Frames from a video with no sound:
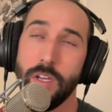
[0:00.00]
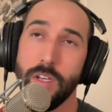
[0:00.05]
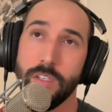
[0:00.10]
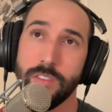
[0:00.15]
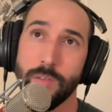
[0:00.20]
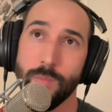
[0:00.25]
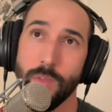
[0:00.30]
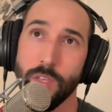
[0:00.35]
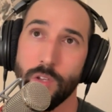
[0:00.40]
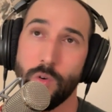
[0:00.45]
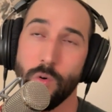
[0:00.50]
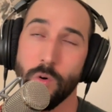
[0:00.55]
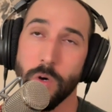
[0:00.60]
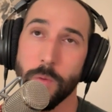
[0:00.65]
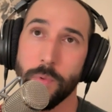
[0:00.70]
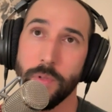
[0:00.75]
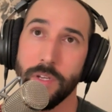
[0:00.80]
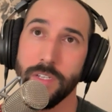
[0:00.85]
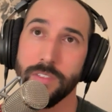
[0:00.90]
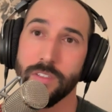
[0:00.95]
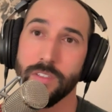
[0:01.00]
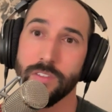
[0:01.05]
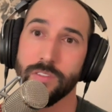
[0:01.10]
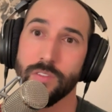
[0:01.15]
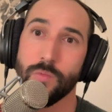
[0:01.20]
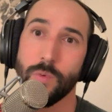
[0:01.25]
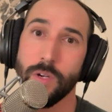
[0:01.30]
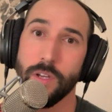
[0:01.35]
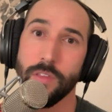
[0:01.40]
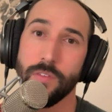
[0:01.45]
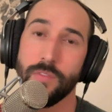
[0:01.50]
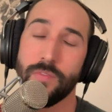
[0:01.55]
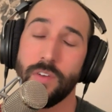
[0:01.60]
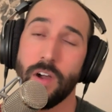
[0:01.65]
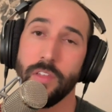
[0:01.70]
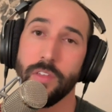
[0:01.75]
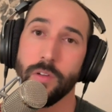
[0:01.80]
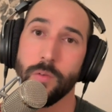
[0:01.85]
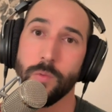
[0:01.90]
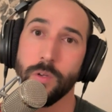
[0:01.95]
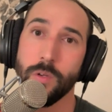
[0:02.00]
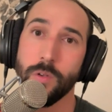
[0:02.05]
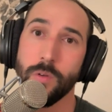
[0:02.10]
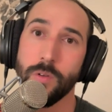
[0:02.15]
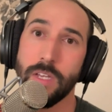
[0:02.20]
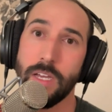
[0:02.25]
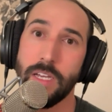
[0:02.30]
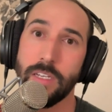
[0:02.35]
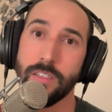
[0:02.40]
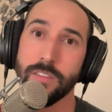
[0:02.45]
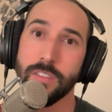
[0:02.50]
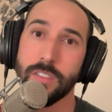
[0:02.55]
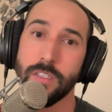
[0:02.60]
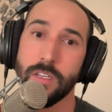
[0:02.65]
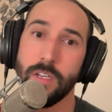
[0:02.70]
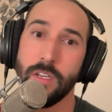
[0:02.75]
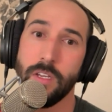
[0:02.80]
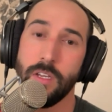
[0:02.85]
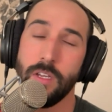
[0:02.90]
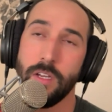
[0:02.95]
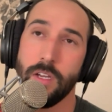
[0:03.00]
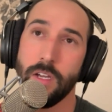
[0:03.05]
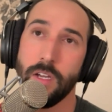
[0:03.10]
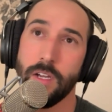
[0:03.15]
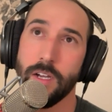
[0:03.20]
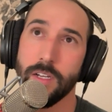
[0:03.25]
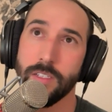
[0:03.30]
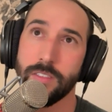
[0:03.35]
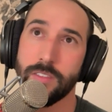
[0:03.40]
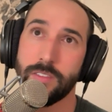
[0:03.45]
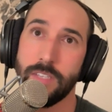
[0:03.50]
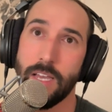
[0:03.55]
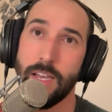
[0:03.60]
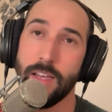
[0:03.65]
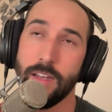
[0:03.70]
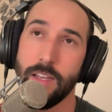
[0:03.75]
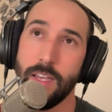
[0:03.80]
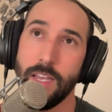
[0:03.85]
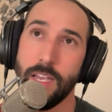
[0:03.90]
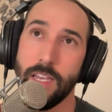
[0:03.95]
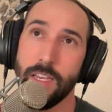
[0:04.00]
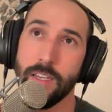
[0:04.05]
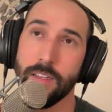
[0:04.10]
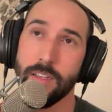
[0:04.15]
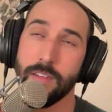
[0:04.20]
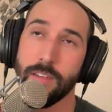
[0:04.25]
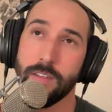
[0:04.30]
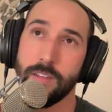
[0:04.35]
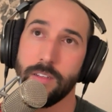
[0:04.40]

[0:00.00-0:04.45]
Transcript: some of the core places of where the father wound has uh, set a